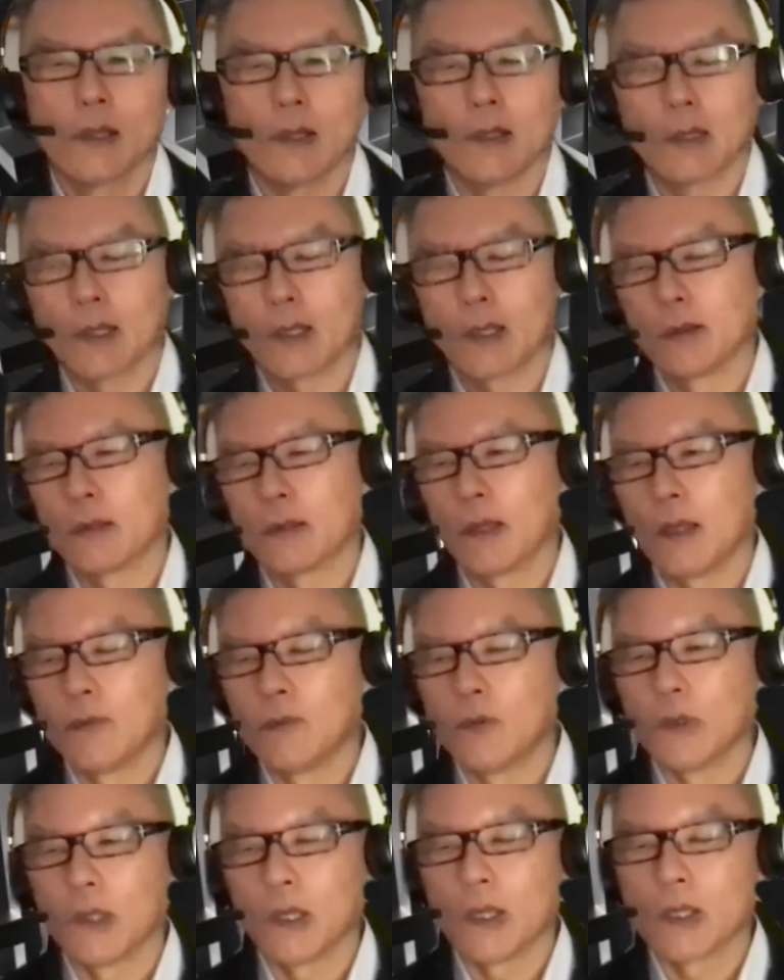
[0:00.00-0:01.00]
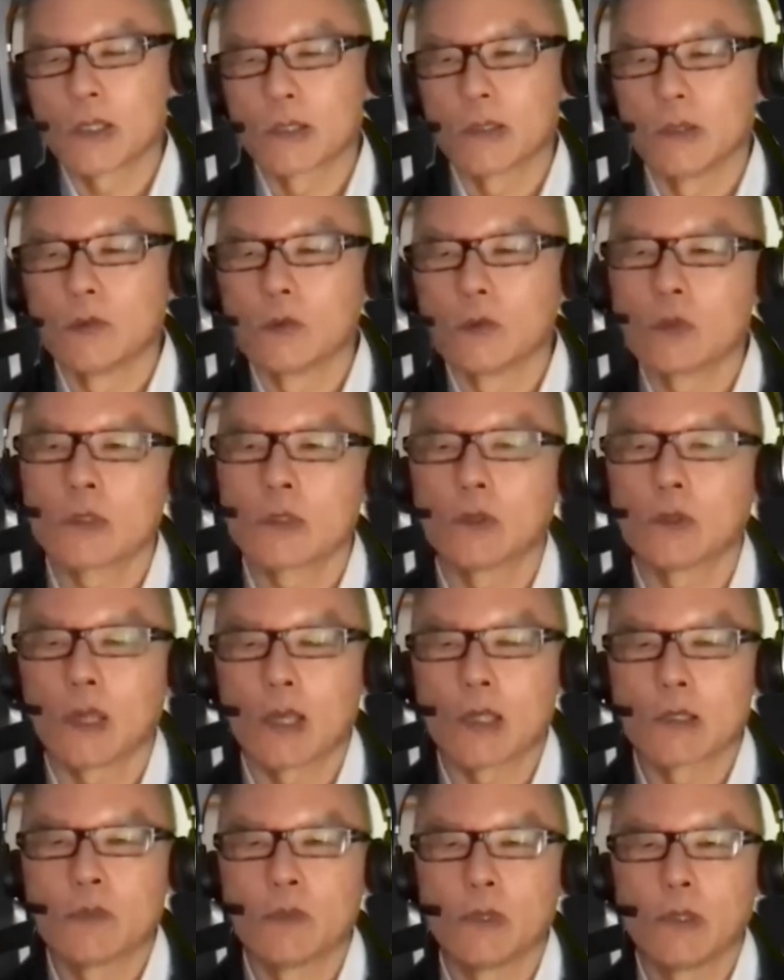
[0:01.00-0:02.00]
And again, aviation industry
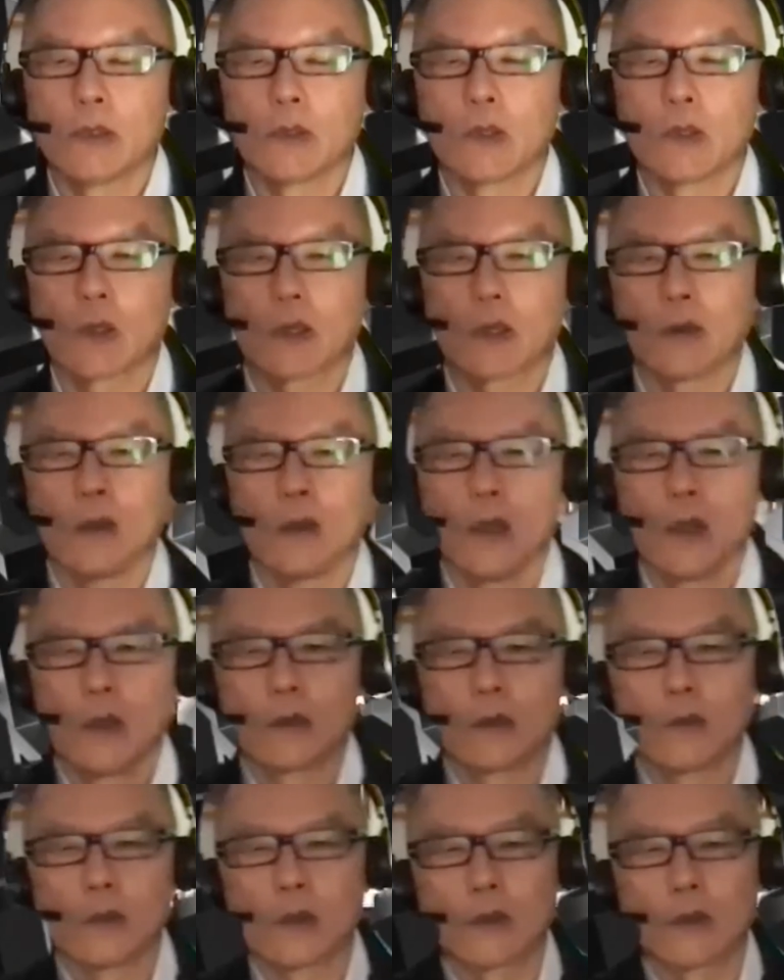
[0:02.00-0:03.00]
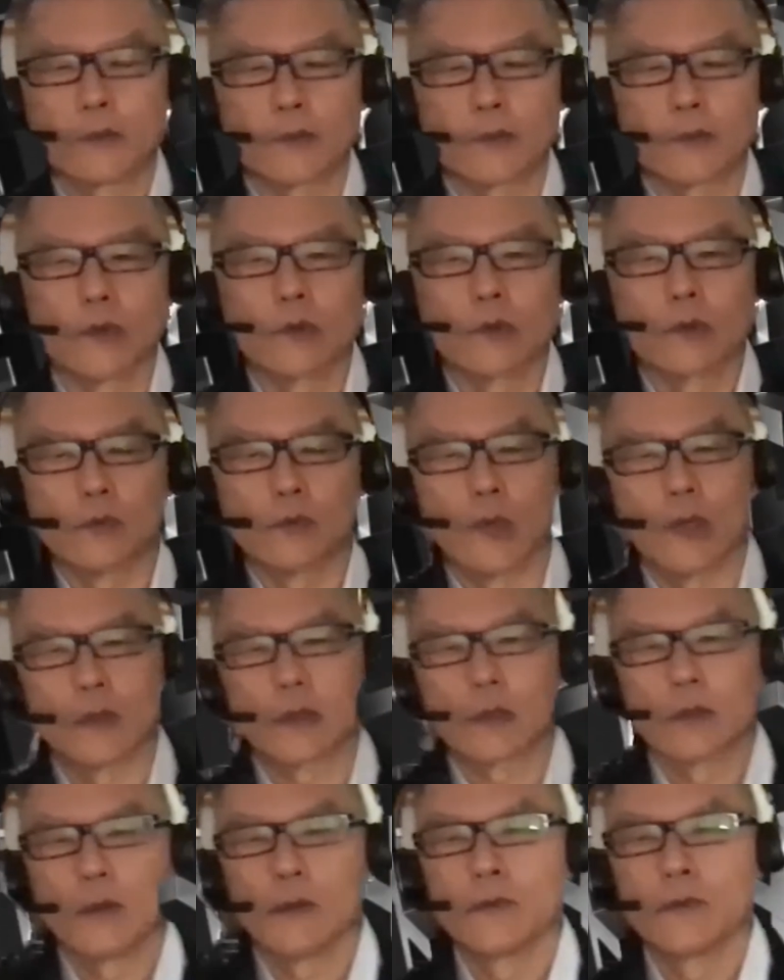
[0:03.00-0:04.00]
has been the front
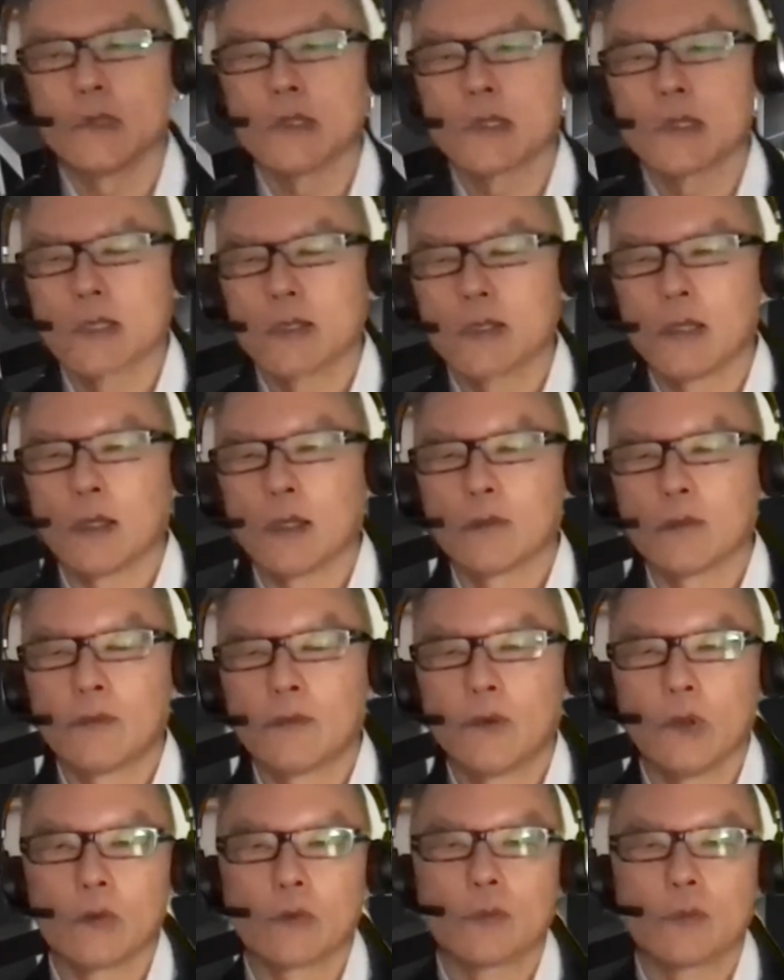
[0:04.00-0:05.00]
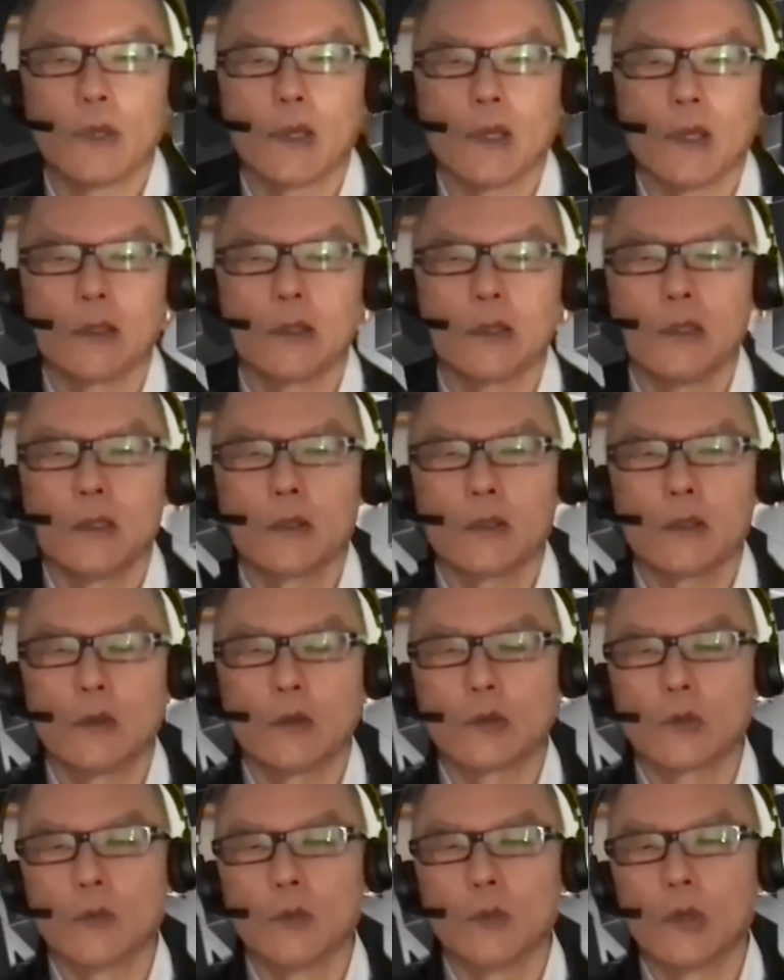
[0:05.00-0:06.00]
runner of this, then followed by the
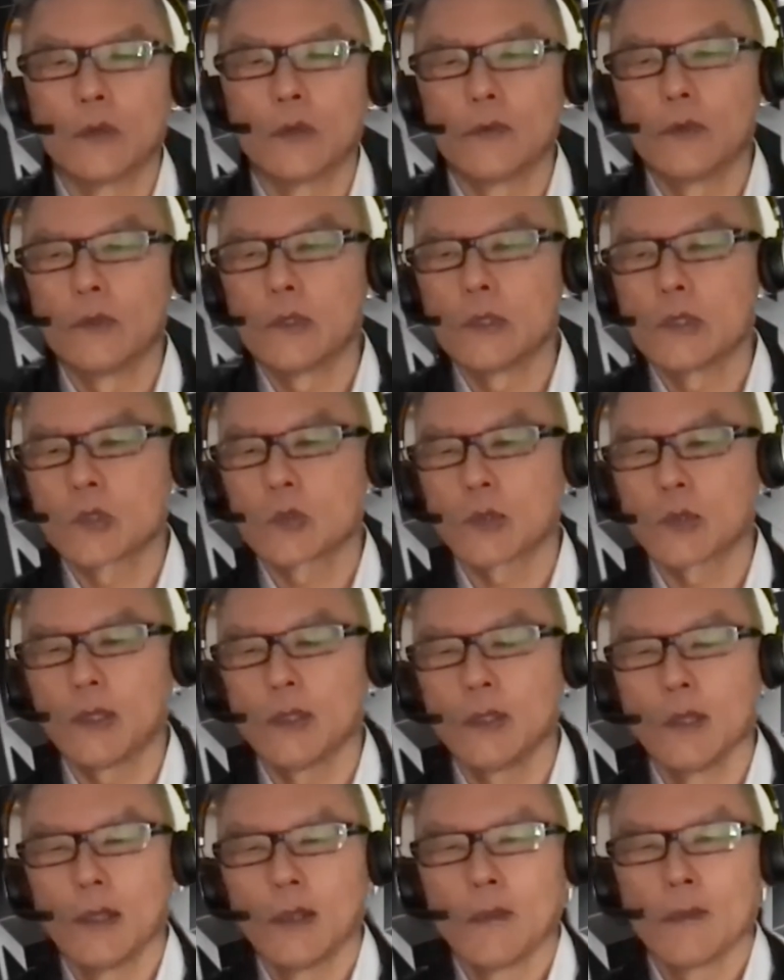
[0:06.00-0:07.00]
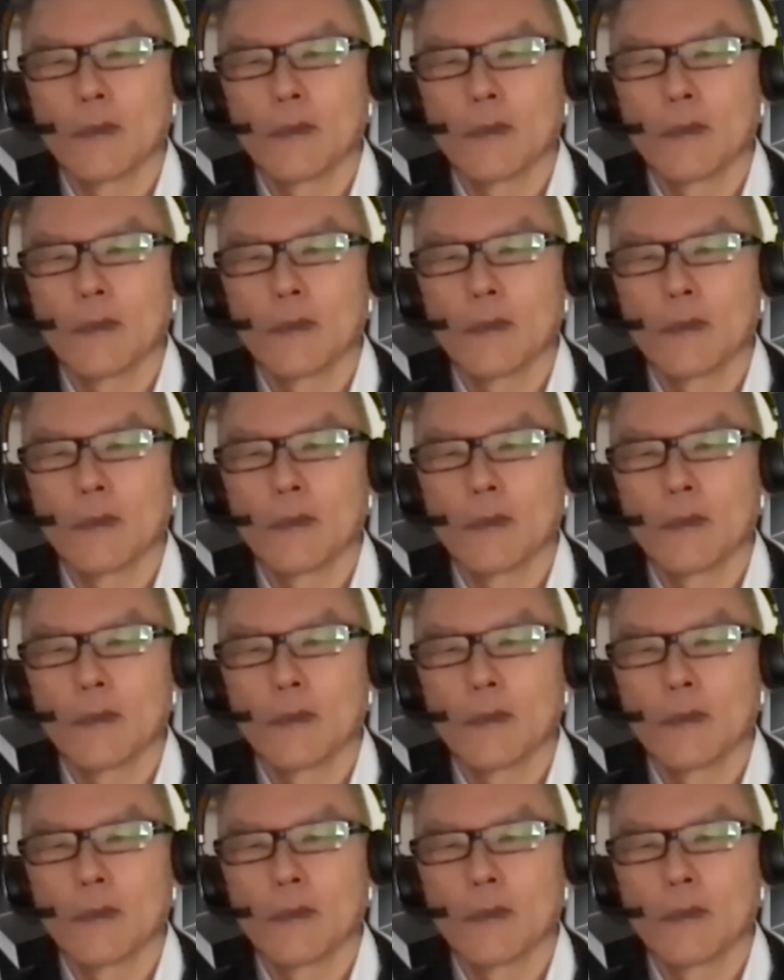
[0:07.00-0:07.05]
automotive industry,